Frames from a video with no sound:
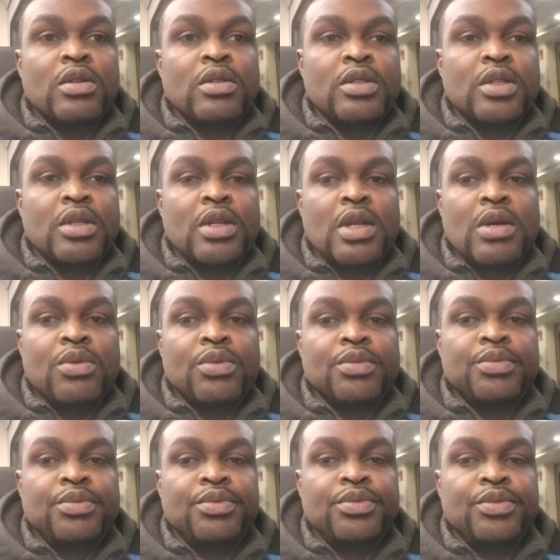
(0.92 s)
until now,
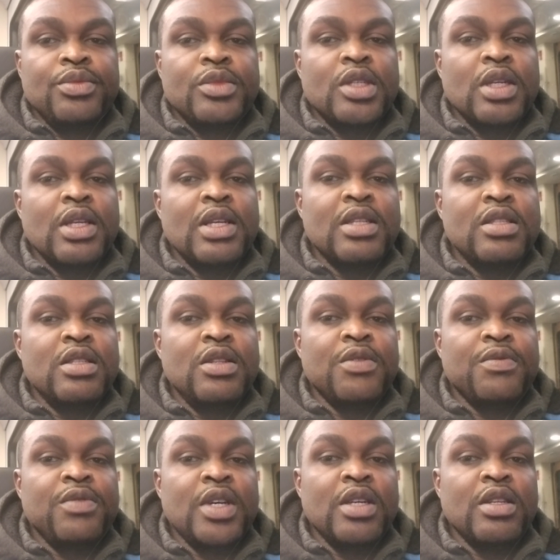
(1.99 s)
getting a
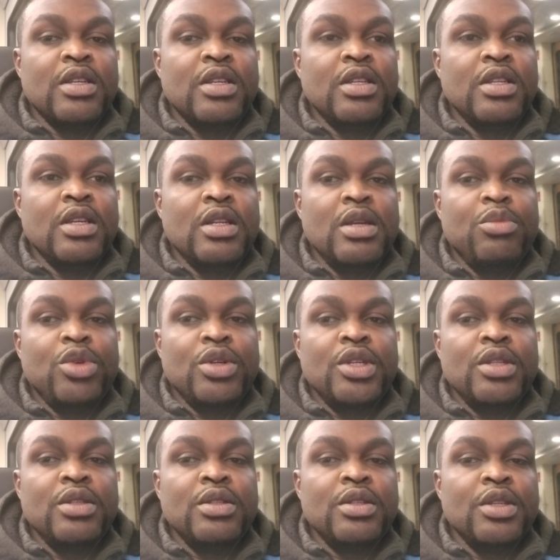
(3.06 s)
fine in a
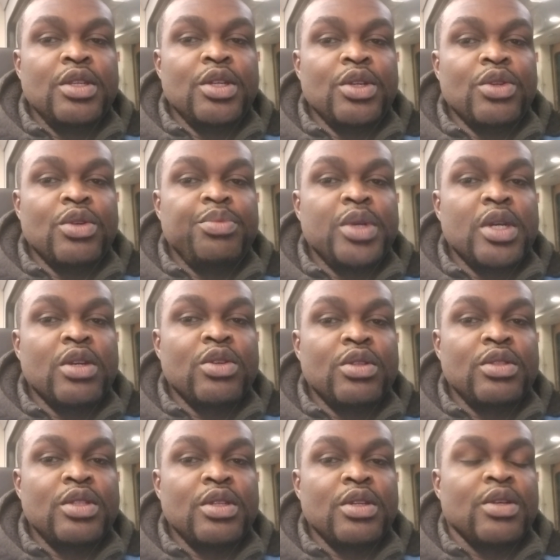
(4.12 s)
neighboring European
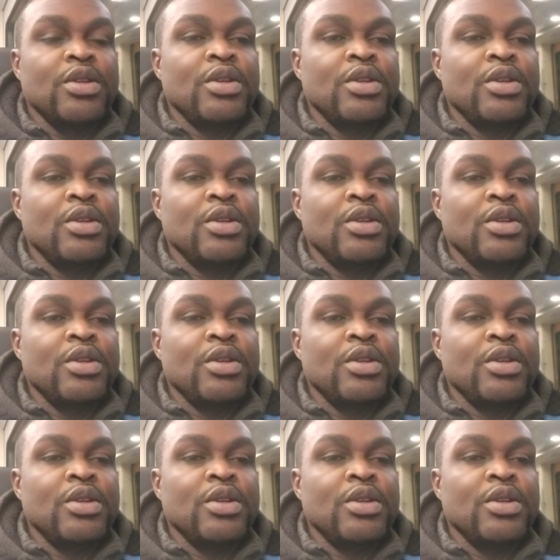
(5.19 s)
country